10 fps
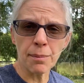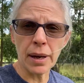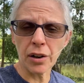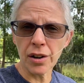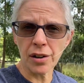
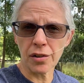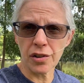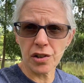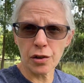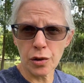
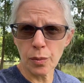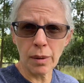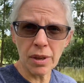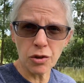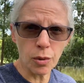barriers to
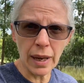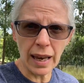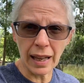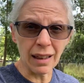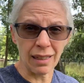women doing
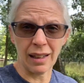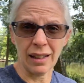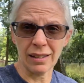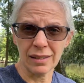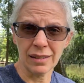
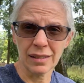anything